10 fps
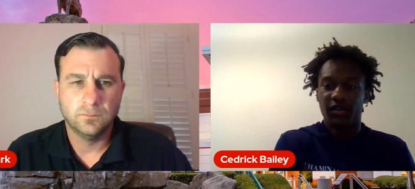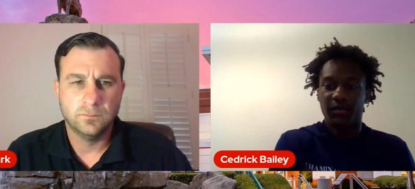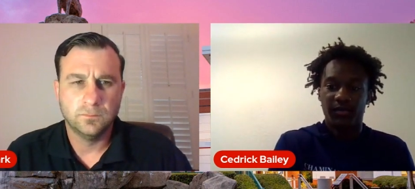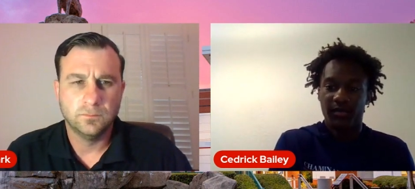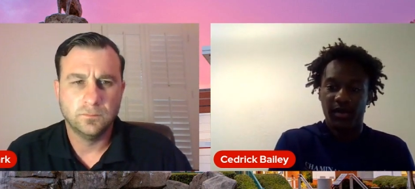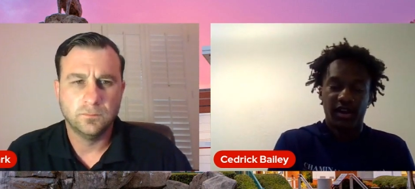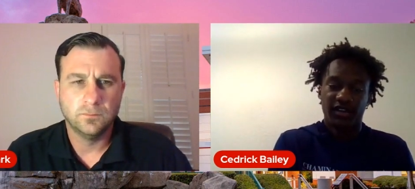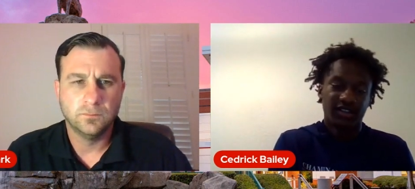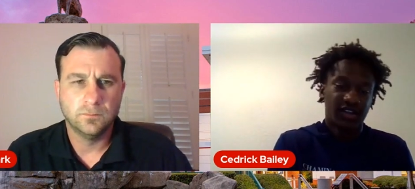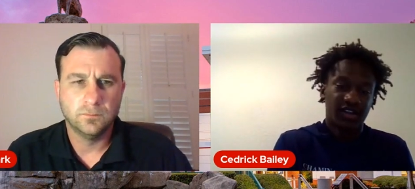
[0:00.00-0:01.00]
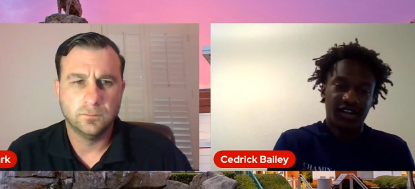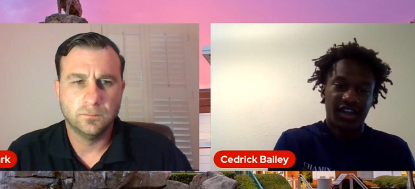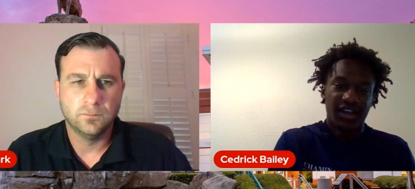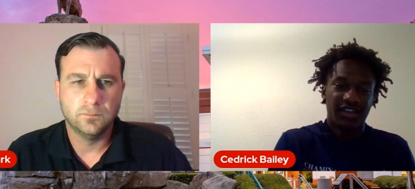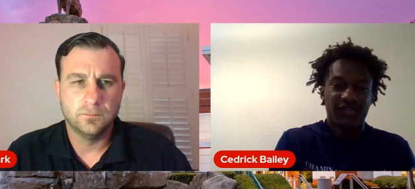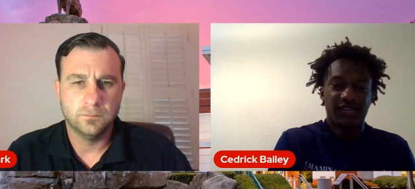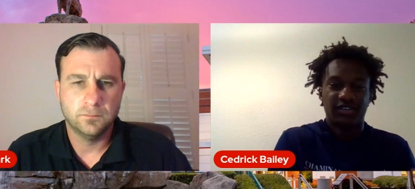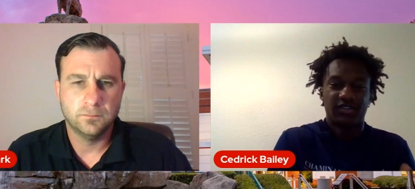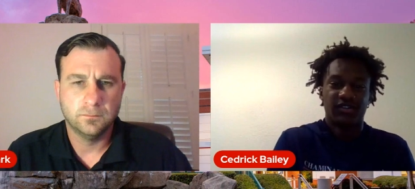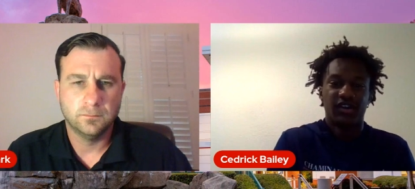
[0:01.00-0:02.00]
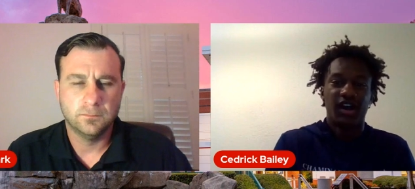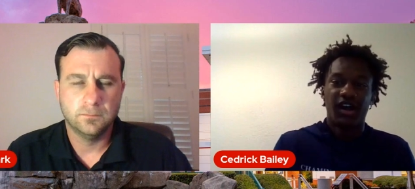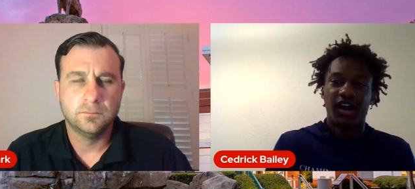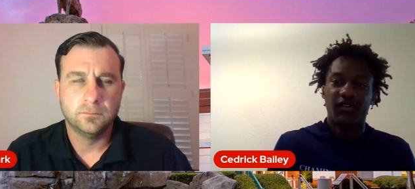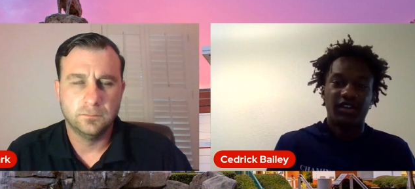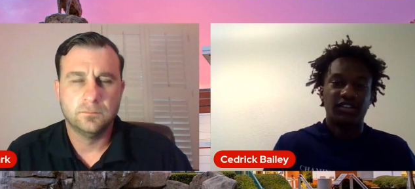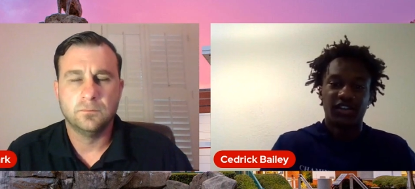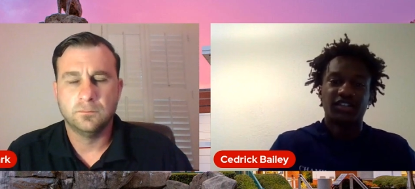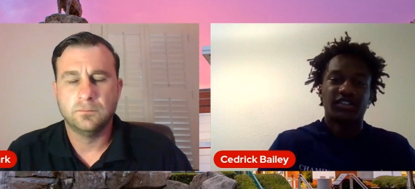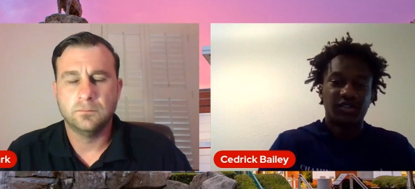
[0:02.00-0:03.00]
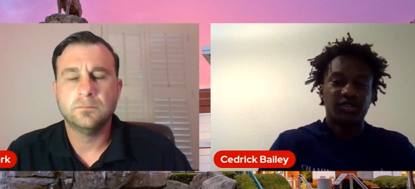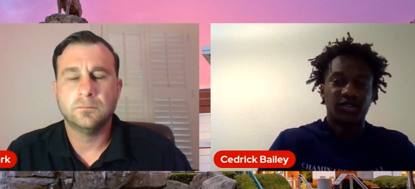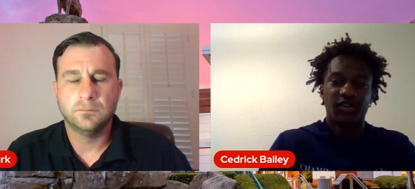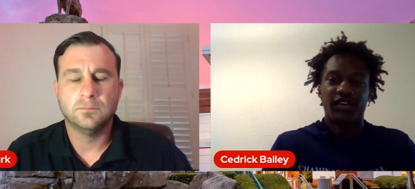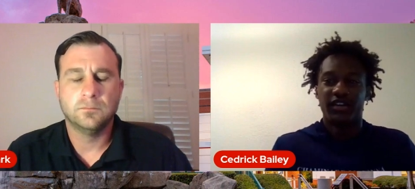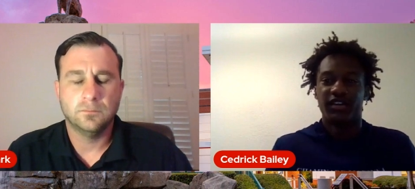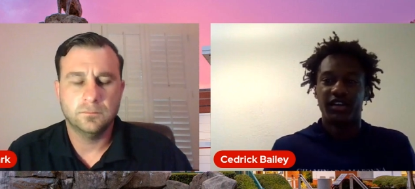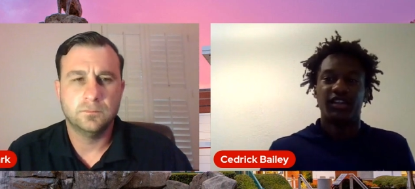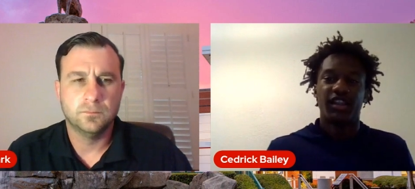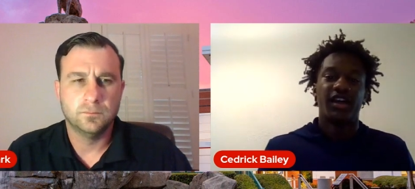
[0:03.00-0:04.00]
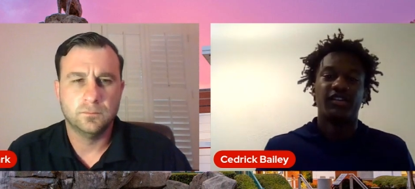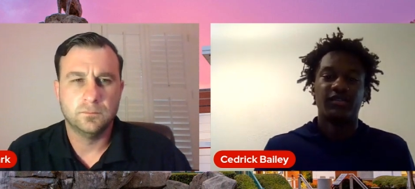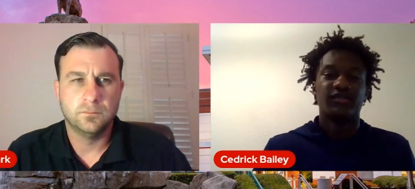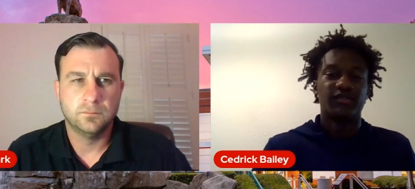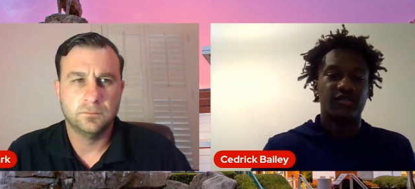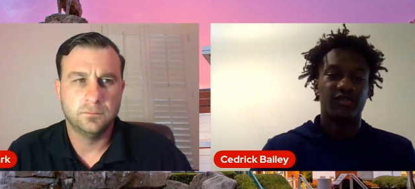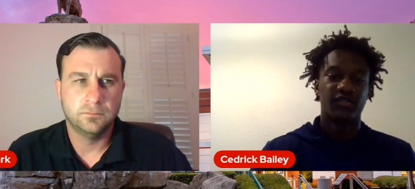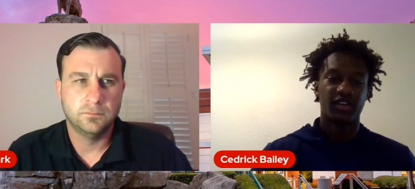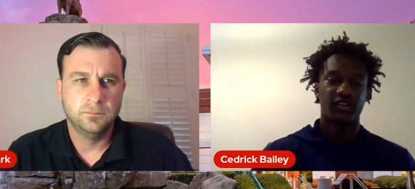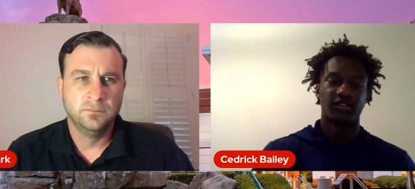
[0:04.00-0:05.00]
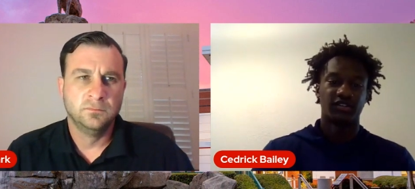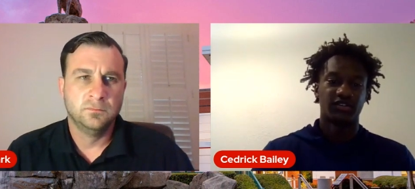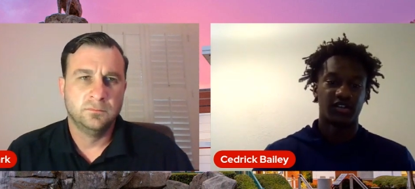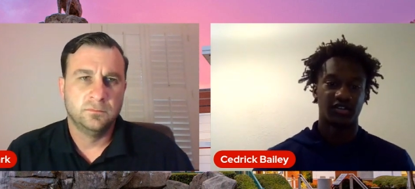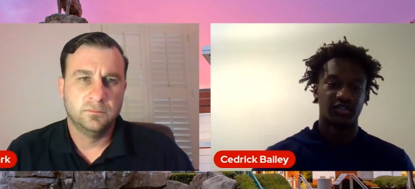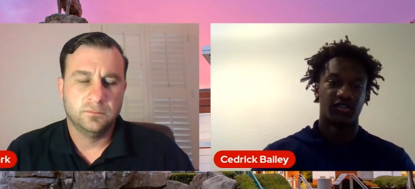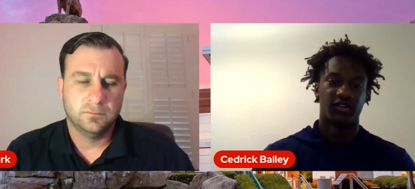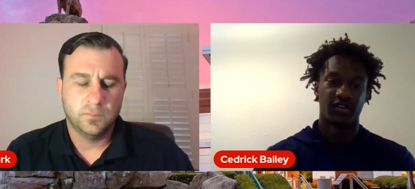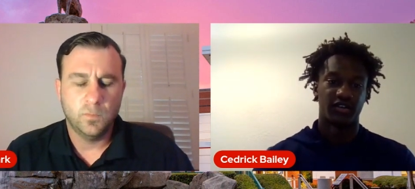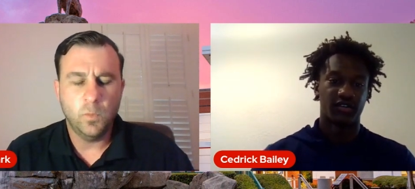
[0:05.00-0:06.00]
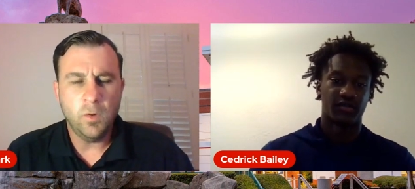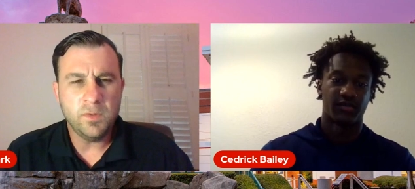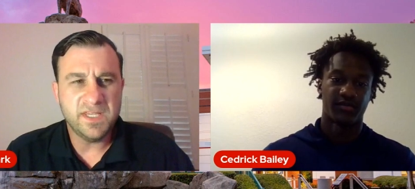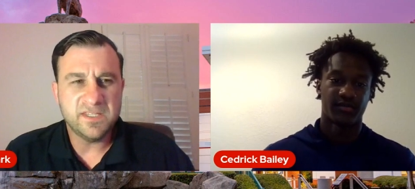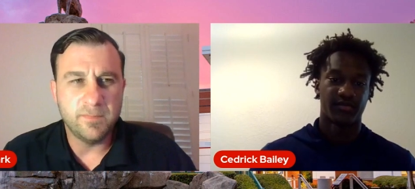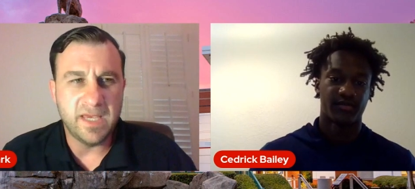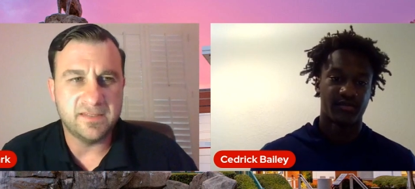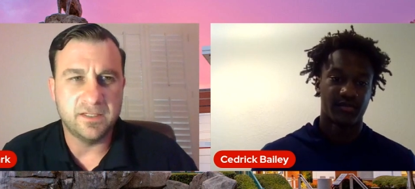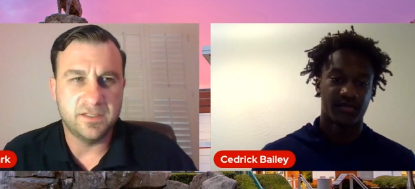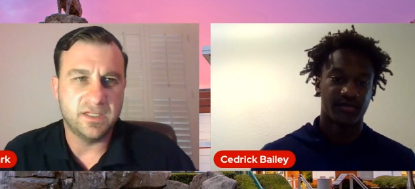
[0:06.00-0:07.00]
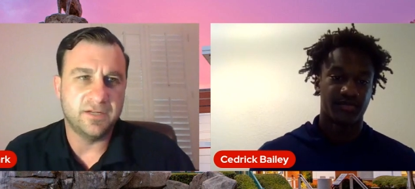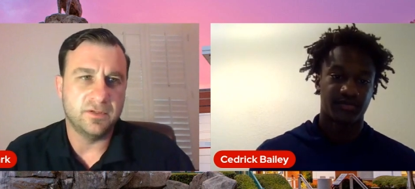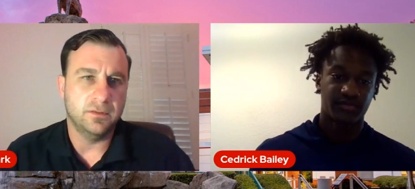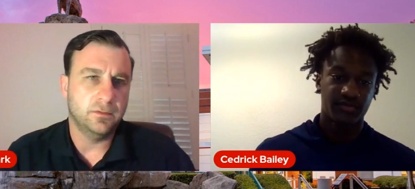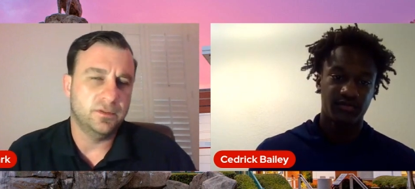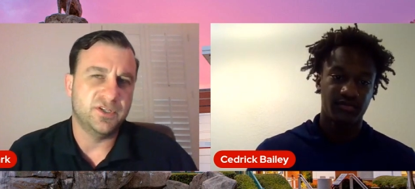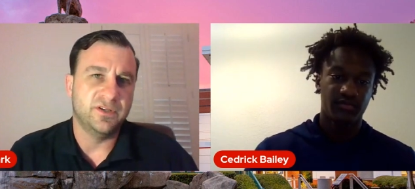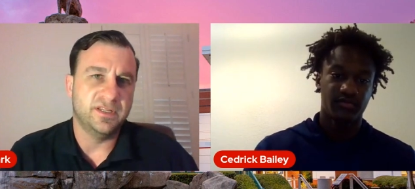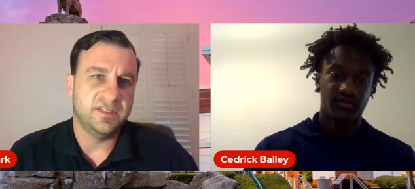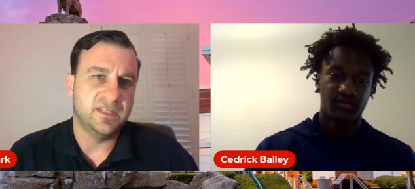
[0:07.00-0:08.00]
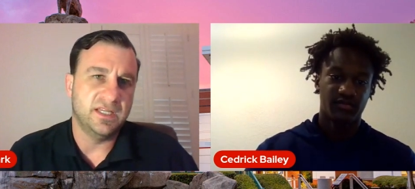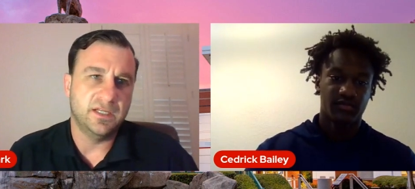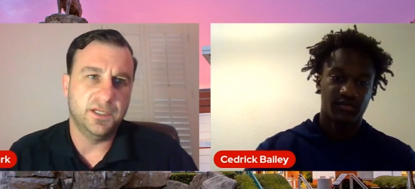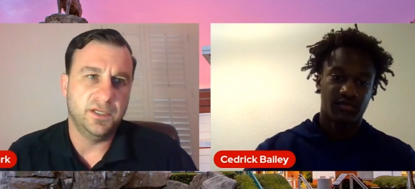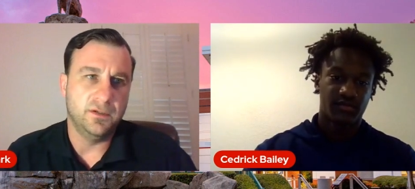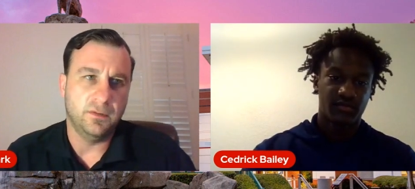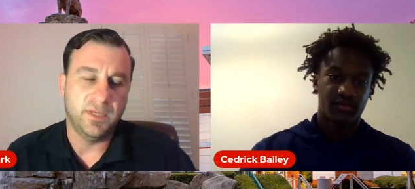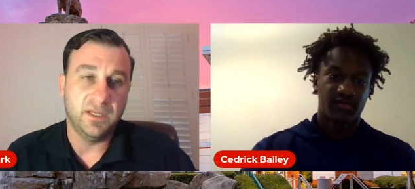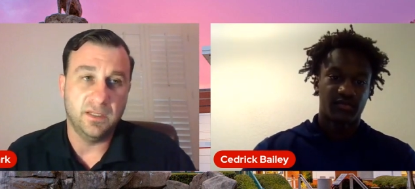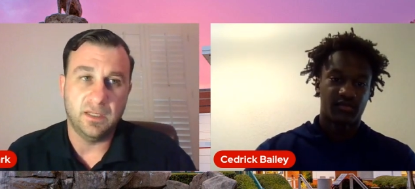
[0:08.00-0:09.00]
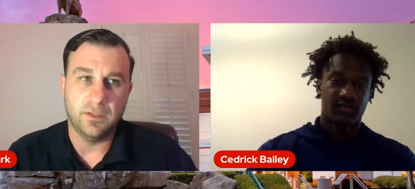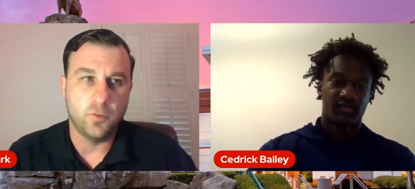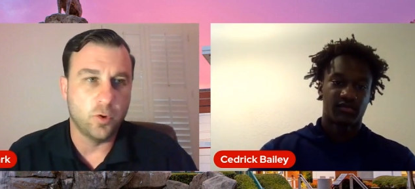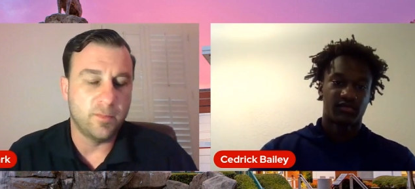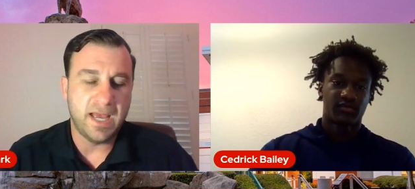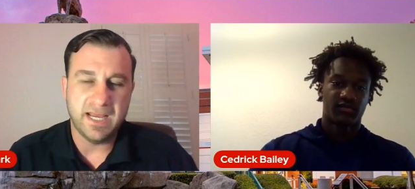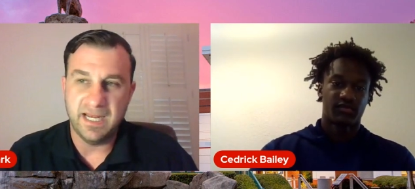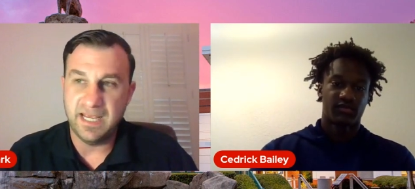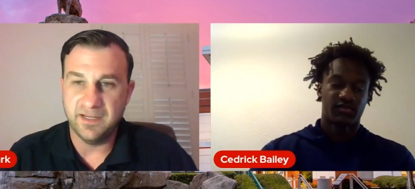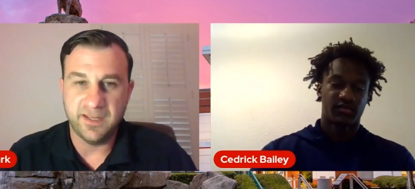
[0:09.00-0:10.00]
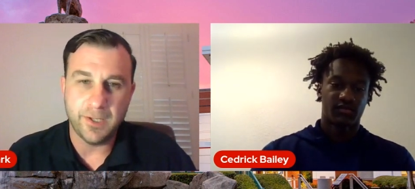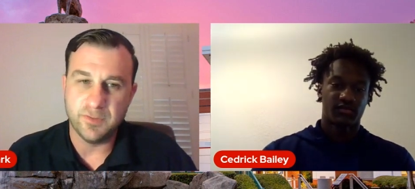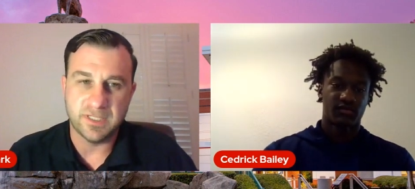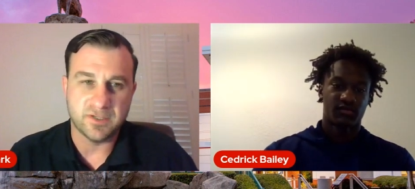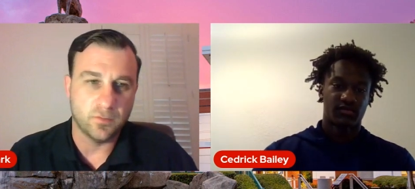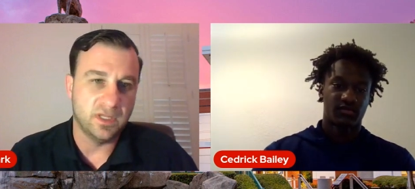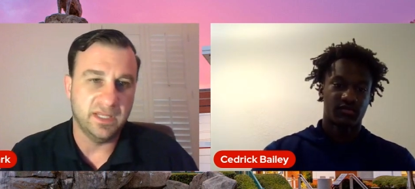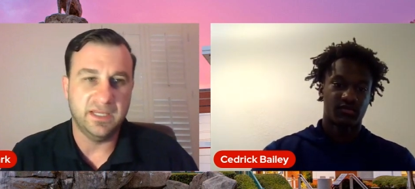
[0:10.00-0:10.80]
Speaker 1: I, I don't know, but they're like iffy. So I, I really trust Coach Doeren. Like really, Coach, Coach
Speaker 2: What was his message, Cedrick, during this thing to you? I mean, quarterback and head coach—that's a really